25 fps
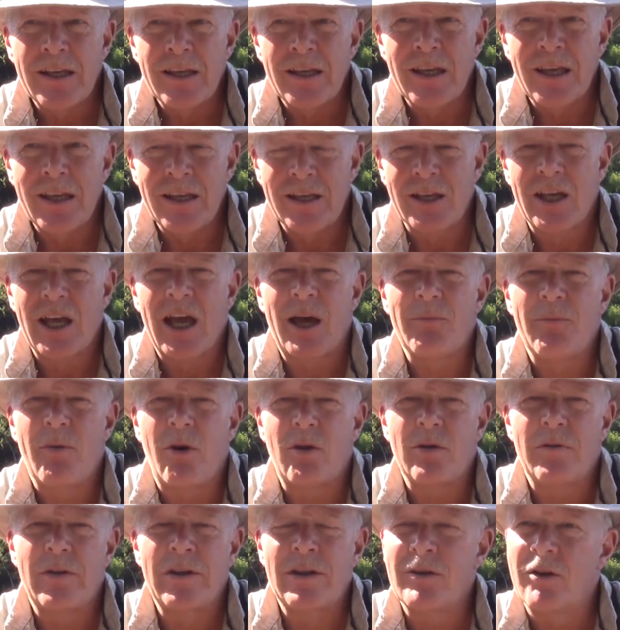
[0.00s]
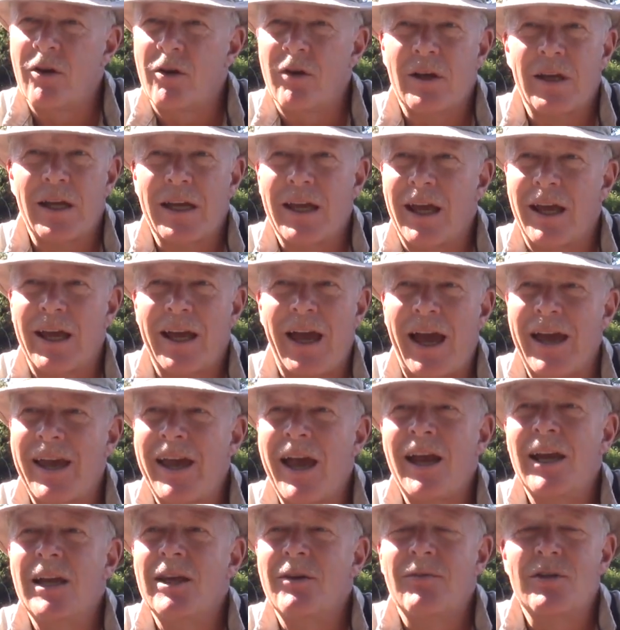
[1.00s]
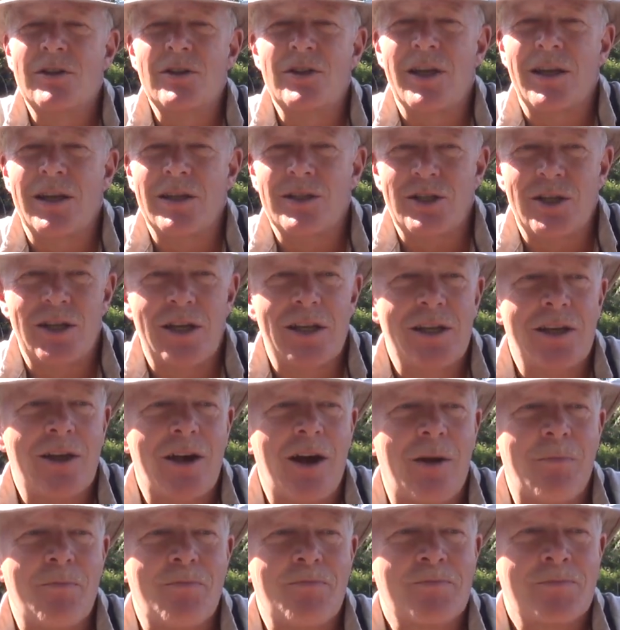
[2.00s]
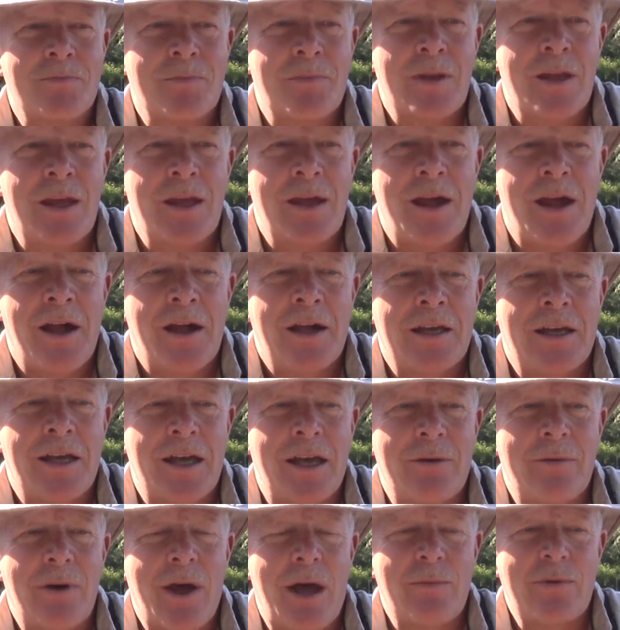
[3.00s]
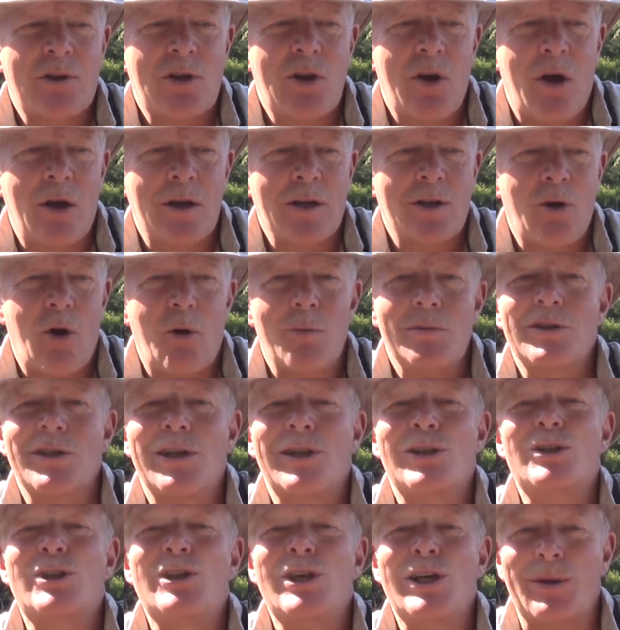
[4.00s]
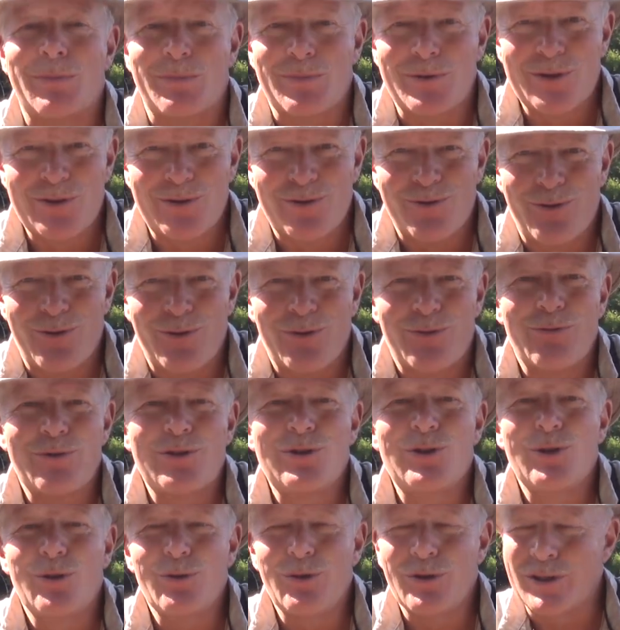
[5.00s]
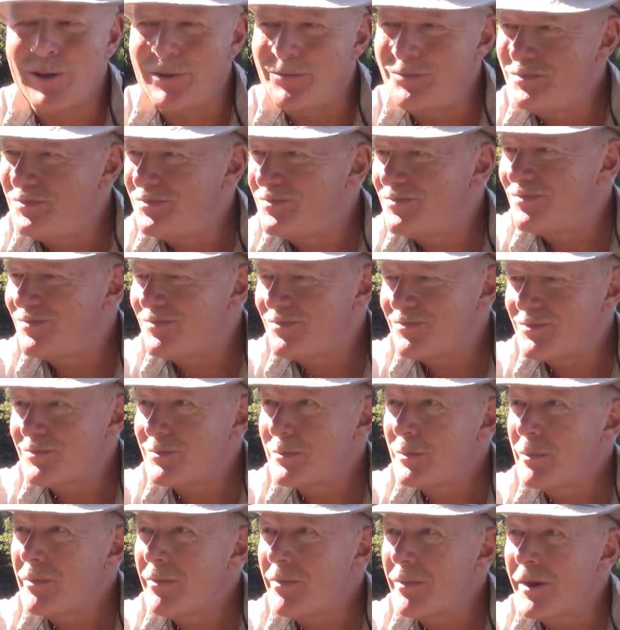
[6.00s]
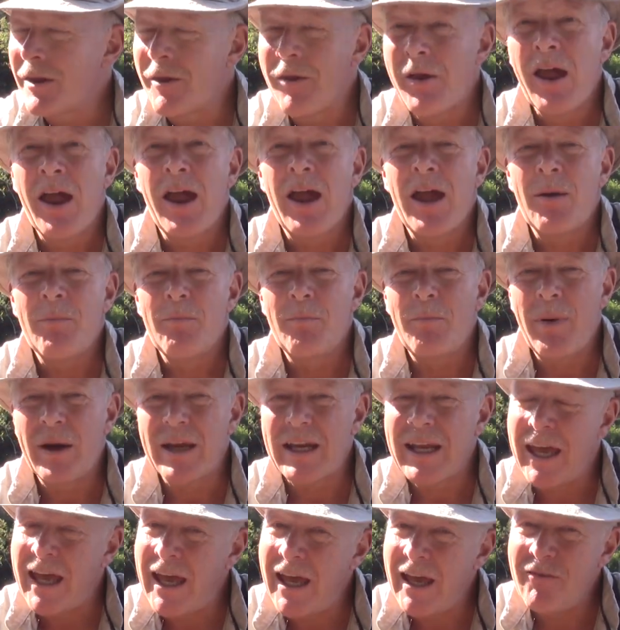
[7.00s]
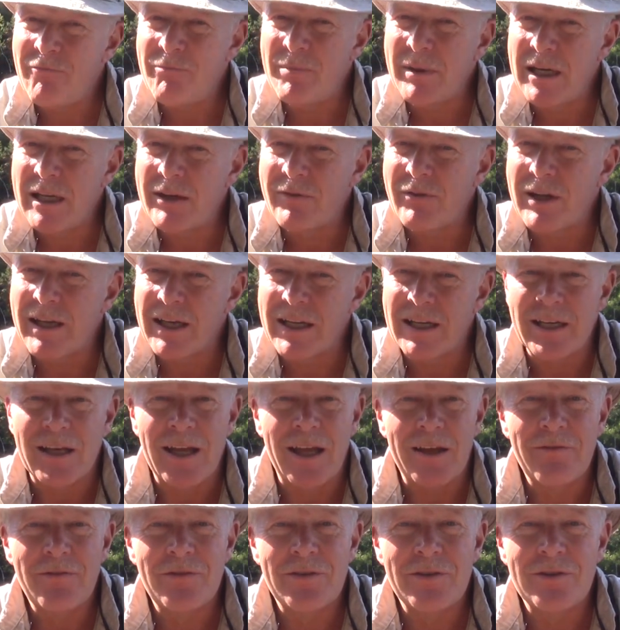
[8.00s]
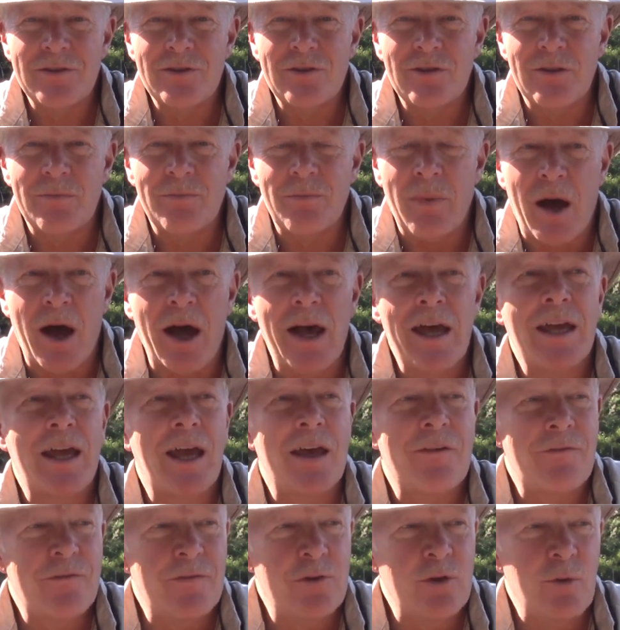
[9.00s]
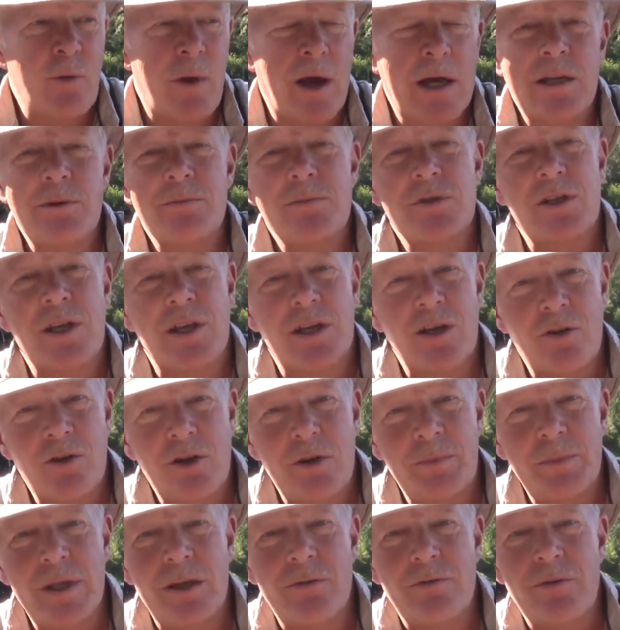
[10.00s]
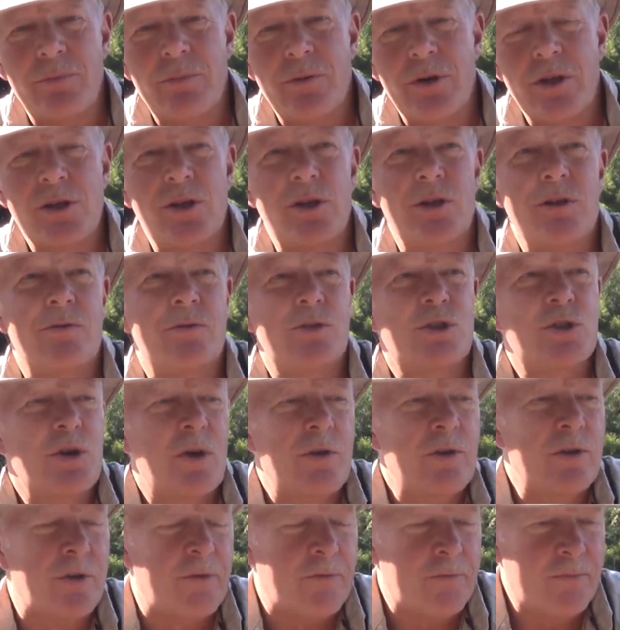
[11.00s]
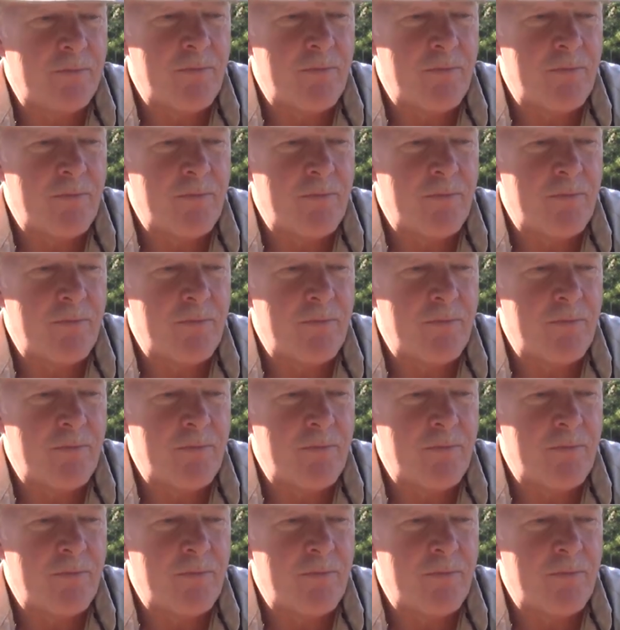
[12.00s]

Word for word: income out of it. No, I, I can't even say it's an income. I, I would call it almost like tips or gratuity. But I have been able to get enough to buy a few items that I'm going to be able to bring to you and show you.